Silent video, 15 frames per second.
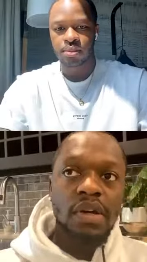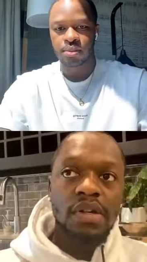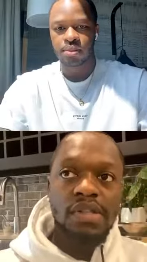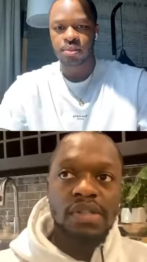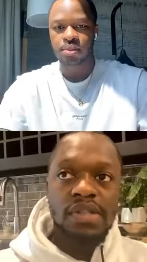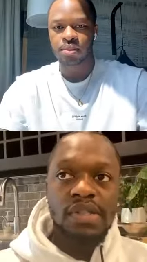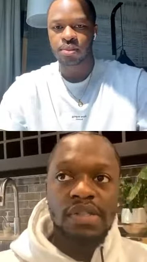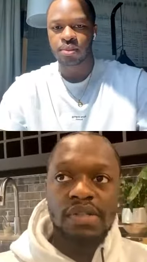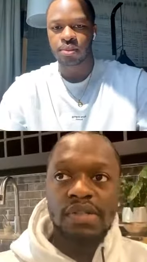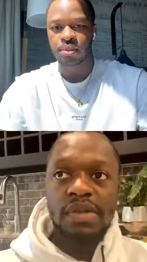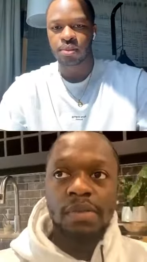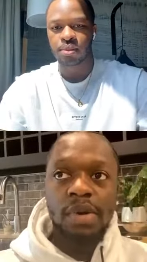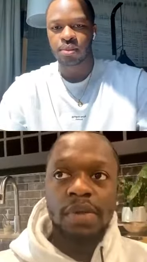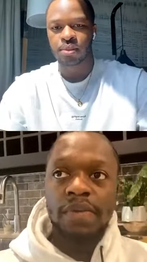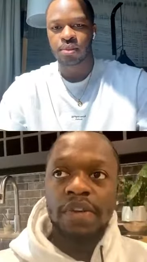Speaker 1: is a
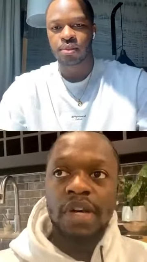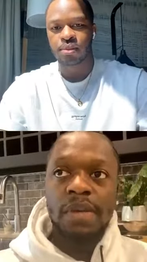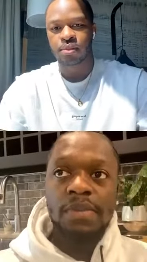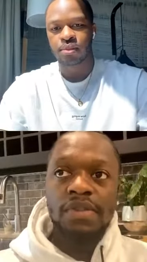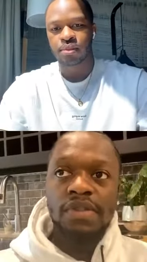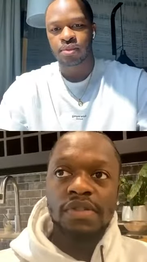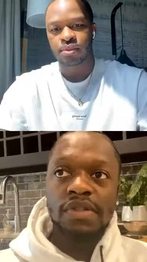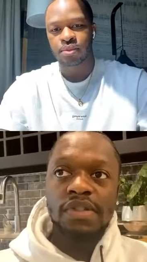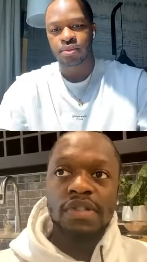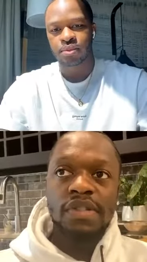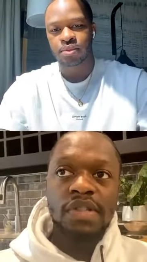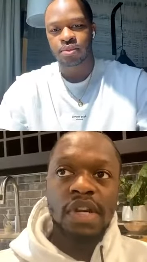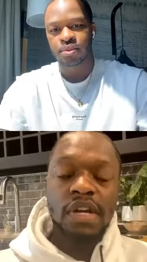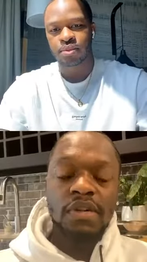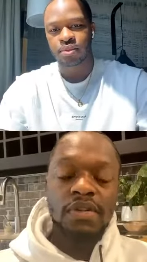perfect opportunity not
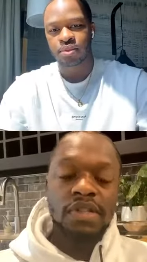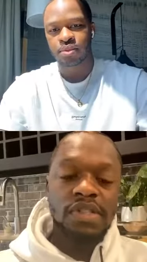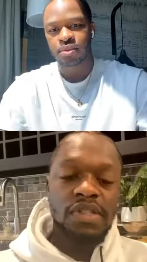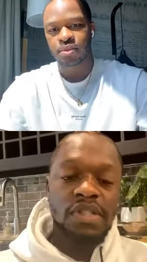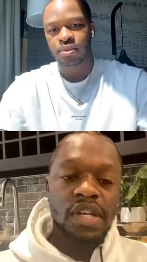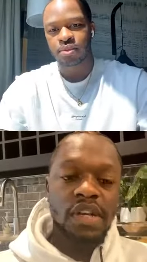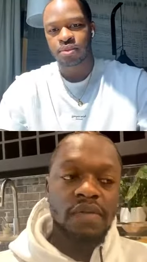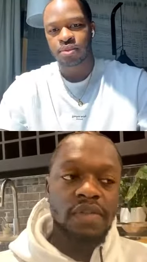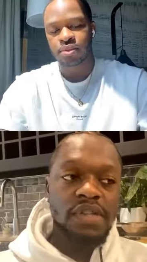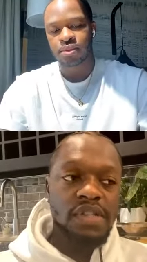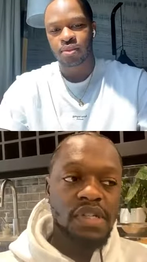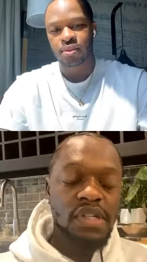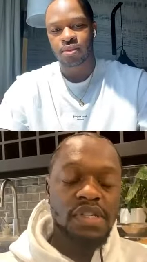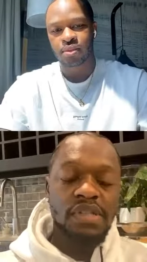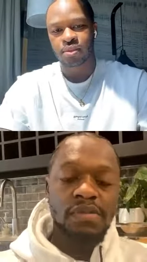only just to have a discussion,
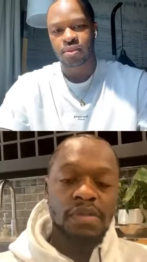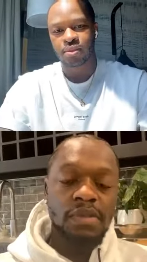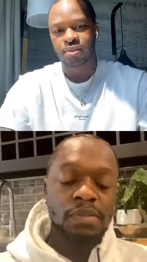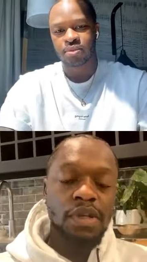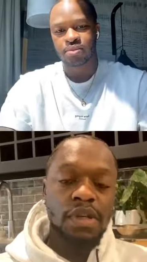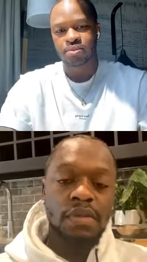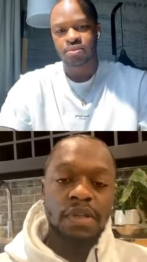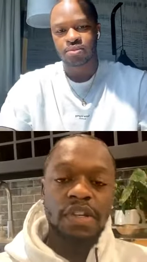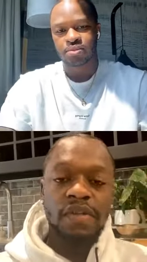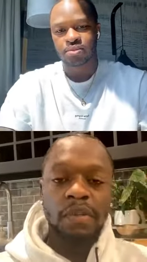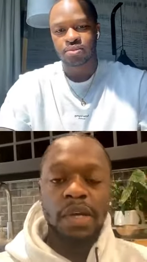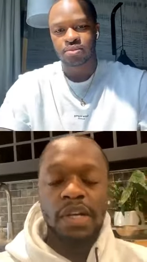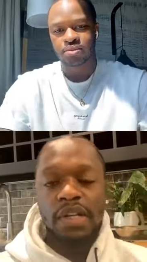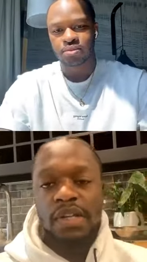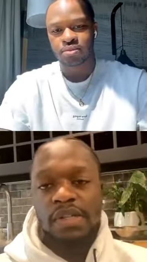but to be able to give back, like
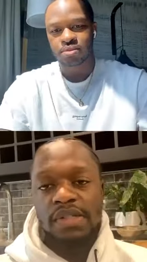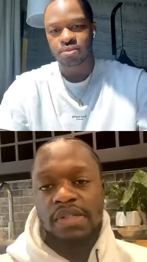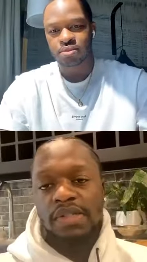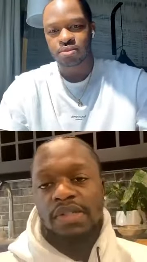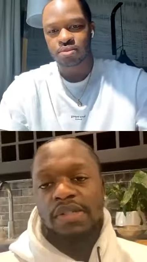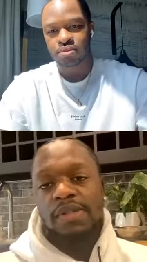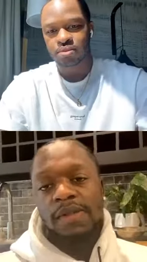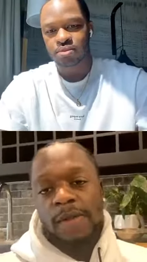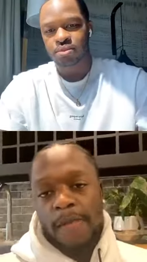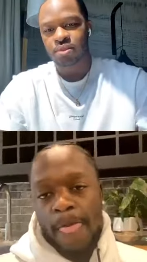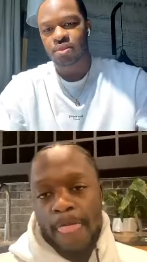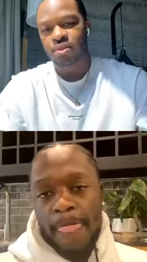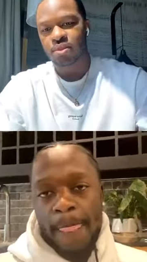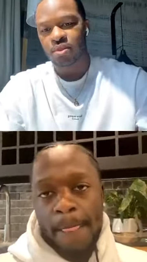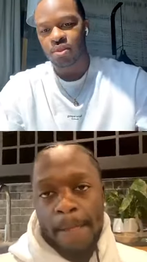I said.
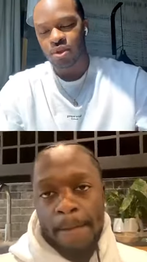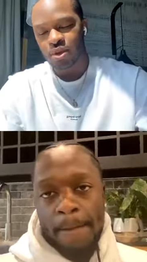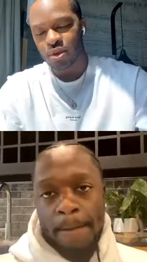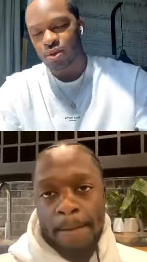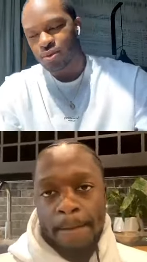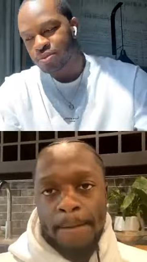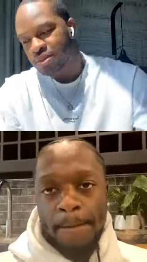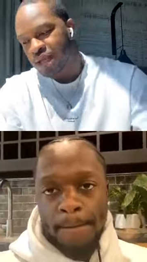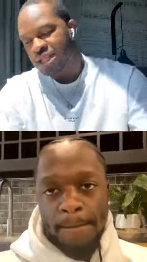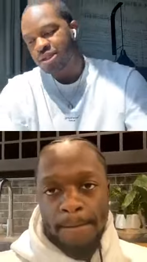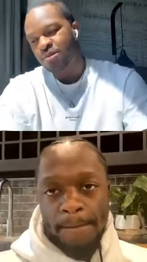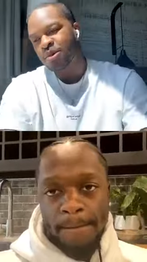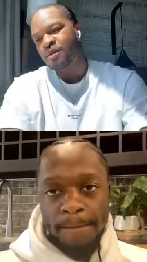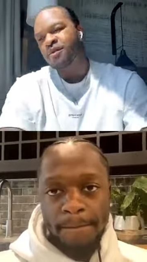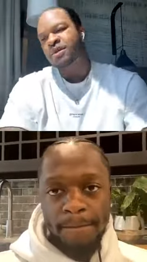
Speaker 2: Cool, and that's a
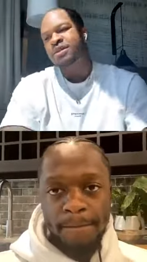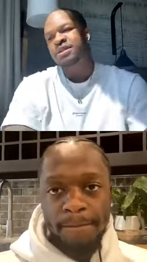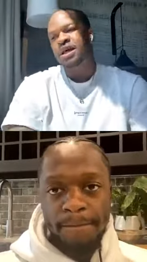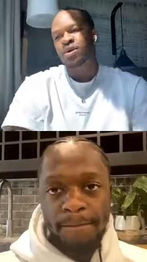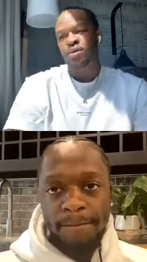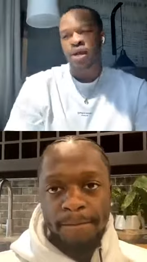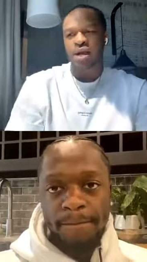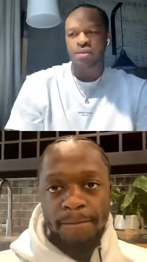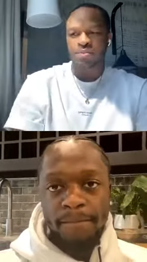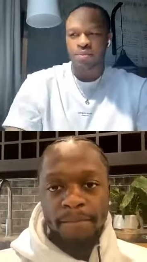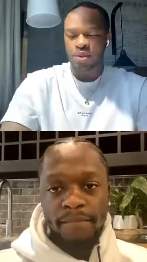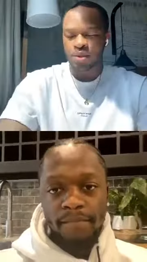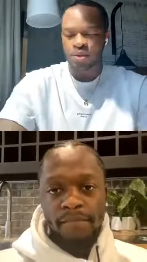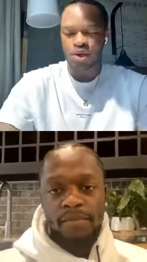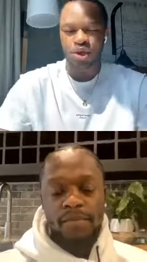perfect segue. You
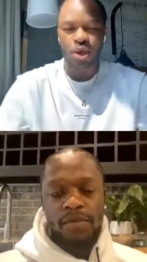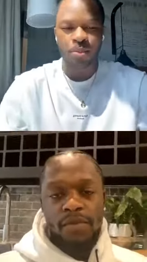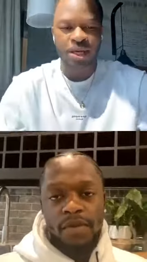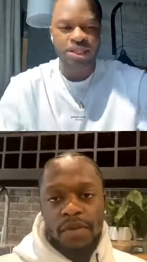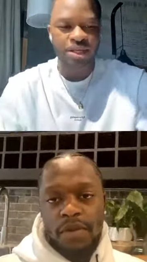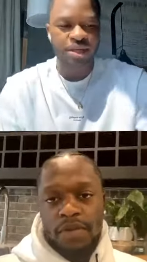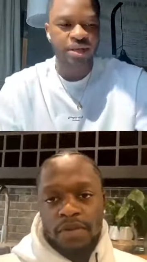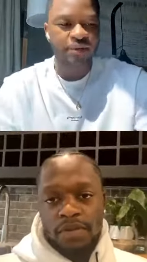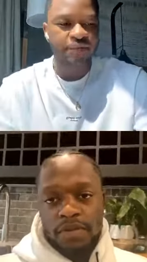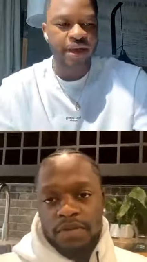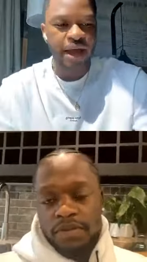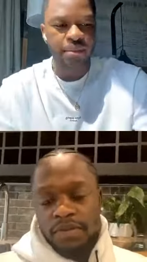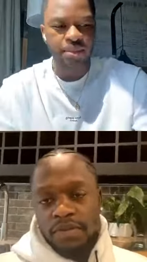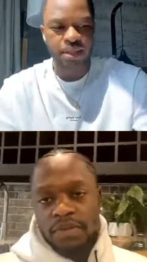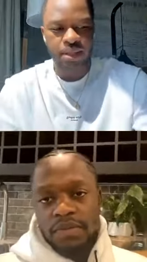know, mentioning your
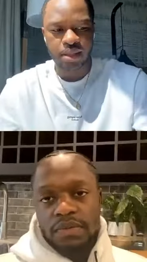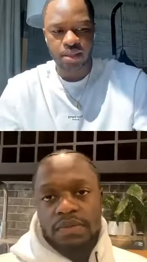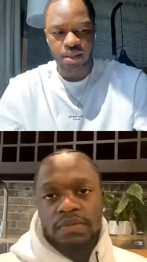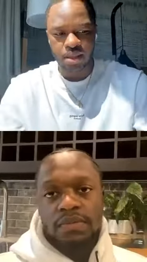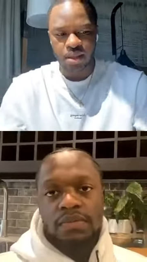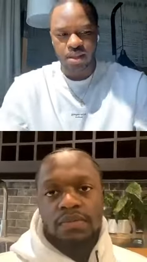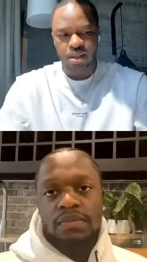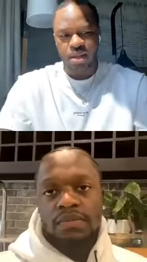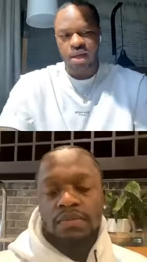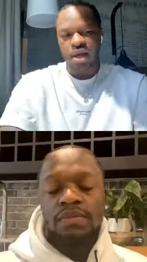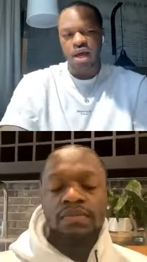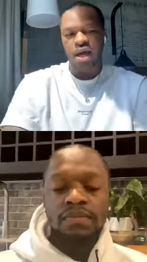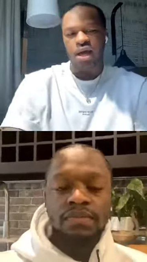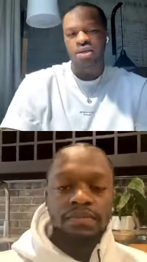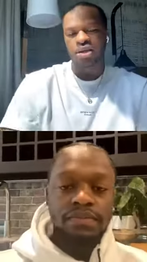family. Mm-hmm. I
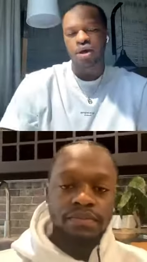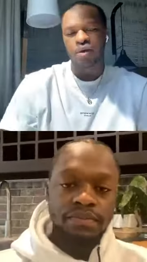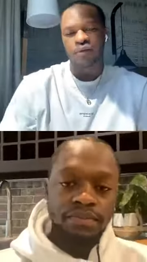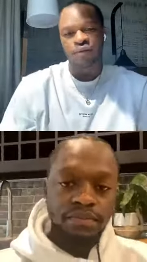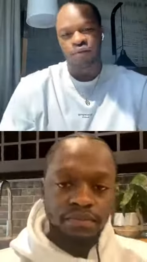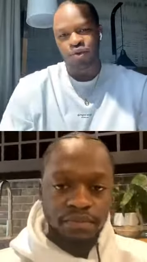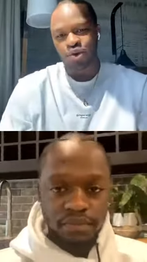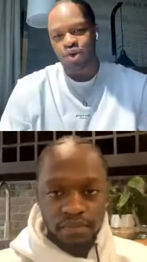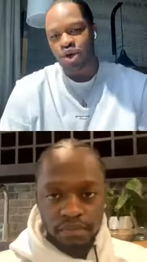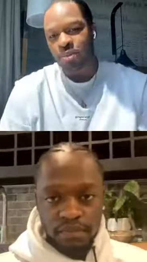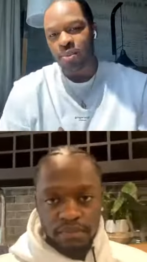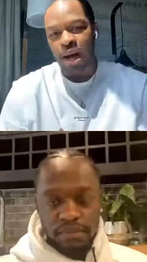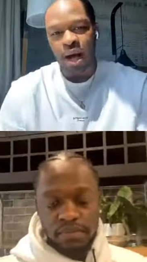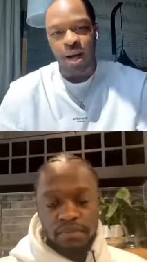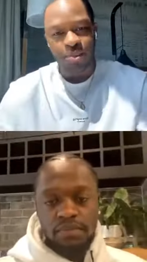know for you and your
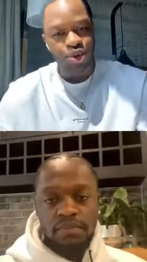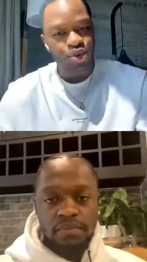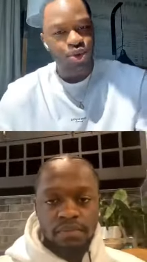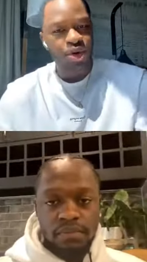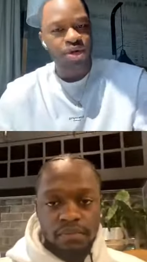mom growing up,